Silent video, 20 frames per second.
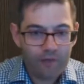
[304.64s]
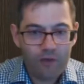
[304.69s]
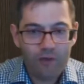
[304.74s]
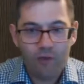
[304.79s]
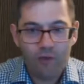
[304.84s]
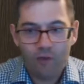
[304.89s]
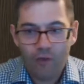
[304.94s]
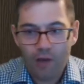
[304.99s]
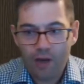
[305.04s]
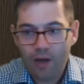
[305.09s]

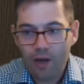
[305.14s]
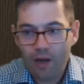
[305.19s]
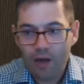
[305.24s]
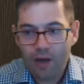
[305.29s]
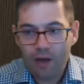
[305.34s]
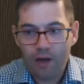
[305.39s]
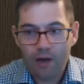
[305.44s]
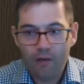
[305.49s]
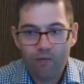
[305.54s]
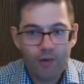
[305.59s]
you
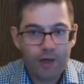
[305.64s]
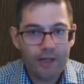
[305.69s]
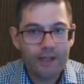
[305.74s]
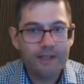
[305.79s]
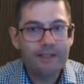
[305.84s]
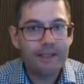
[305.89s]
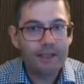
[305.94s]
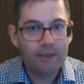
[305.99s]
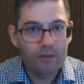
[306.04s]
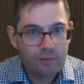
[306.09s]
are
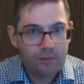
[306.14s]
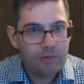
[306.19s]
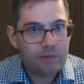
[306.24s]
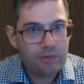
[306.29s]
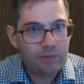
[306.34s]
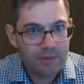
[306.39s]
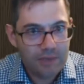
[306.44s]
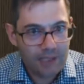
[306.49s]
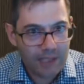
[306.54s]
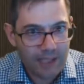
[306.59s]
writing
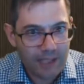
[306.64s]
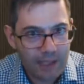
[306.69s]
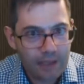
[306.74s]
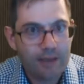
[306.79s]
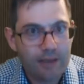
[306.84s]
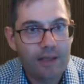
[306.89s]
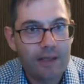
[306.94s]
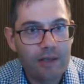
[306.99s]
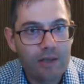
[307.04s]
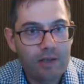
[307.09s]
rules in
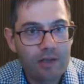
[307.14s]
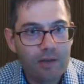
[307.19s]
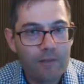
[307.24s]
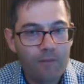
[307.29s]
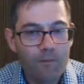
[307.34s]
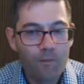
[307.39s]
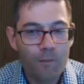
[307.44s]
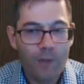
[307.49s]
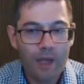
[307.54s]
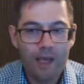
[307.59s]
English
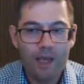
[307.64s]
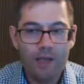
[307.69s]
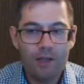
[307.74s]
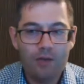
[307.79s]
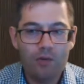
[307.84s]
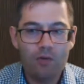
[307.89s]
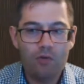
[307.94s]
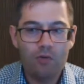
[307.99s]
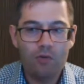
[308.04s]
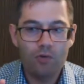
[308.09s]

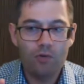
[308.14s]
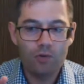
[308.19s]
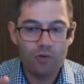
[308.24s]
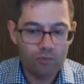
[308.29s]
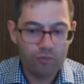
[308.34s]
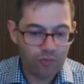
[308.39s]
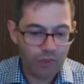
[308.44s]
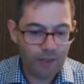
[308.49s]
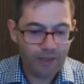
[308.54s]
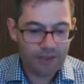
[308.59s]
and
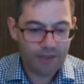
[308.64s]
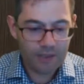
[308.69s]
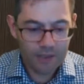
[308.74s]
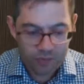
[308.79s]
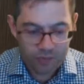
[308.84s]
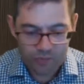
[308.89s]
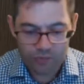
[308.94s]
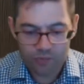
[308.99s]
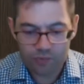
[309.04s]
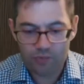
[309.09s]
you're
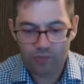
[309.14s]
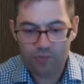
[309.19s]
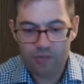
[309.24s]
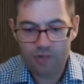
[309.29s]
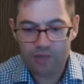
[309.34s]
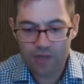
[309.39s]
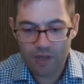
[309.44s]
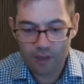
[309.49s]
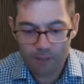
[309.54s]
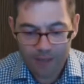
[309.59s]
writing
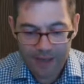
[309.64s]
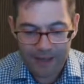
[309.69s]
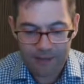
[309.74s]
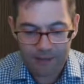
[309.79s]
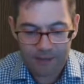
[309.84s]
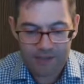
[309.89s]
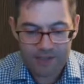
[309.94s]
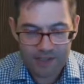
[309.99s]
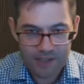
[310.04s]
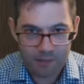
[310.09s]
rules
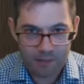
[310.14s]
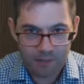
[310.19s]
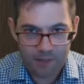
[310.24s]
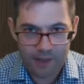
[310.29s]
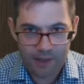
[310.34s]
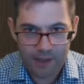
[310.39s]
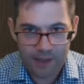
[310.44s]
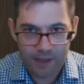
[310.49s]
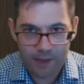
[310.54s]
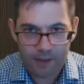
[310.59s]
about
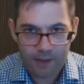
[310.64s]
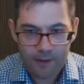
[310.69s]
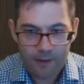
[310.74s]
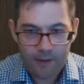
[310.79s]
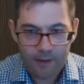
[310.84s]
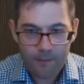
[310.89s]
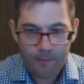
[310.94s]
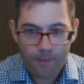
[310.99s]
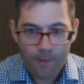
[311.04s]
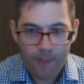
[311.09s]
something
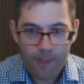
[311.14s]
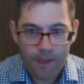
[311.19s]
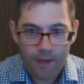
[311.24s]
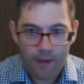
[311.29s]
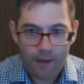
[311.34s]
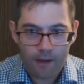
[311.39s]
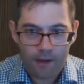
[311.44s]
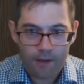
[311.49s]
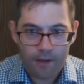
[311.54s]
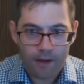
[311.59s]

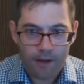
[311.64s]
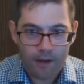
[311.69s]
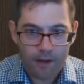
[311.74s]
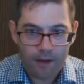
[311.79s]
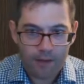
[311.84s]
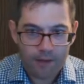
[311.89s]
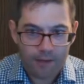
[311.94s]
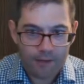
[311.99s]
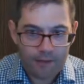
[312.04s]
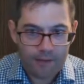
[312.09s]

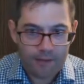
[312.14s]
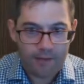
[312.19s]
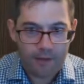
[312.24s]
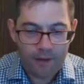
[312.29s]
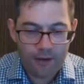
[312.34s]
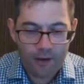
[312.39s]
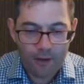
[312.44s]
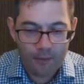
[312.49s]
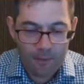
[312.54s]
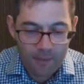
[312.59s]

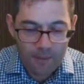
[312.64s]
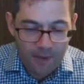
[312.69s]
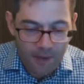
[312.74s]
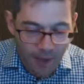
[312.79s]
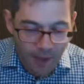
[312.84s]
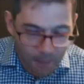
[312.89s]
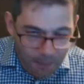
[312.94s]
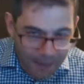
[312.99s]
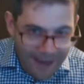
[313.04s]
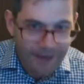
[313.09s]

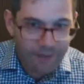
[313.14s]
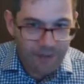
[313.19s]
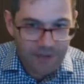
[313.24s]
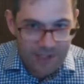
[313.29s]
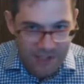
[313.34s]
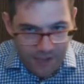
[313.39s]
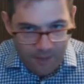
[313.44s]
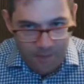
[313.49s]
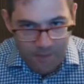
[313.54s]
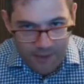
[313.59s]

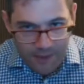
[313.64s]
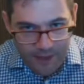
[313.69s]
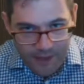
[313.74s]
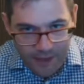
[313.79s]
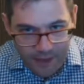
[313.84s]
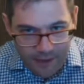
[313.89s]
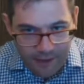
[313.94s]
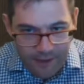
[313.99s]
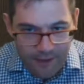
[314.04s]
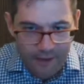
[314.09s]

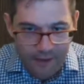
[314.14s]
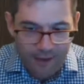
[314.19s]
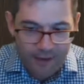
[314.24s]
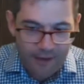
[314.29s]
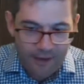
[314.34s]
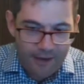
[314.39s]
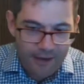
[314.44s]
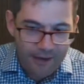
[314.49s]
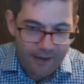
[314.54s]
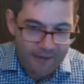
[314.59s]

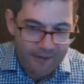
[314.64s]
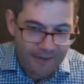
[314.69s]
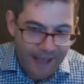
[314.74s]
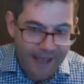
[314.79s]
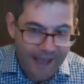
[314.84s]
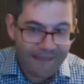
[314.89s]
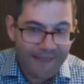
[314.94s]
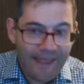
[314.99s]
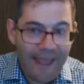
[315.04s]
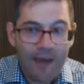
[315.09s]

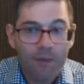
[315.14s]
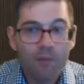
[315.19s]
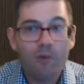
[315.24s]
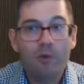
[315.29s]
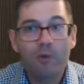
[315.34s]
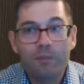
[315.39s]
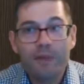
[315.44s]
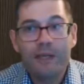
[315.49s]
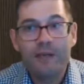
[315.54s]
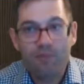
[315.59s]
that there
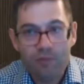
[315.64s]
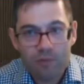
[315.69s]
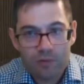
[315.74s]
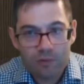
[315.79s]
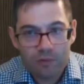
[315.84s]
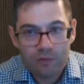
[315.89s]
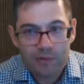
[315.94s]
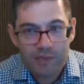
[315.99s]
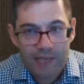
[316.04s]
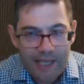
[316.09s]
will be
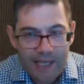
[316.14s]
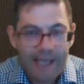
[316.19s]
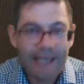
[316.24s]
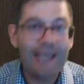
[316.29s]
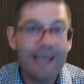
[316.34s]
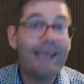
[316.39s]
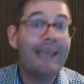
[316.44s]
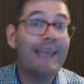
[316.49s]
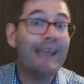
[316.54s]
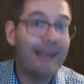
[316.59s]
rules
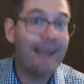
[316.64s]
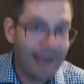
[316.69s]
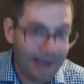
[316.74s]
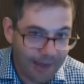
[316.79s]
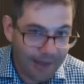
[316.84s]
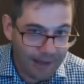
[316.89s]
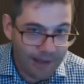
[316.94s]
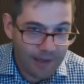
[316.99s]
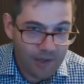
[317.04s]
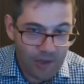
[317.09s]
in
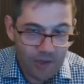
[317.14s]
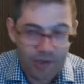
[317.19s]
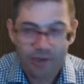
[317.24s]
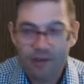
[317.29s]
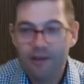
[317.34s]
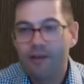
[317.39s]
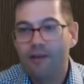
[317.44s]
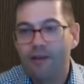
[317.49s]
English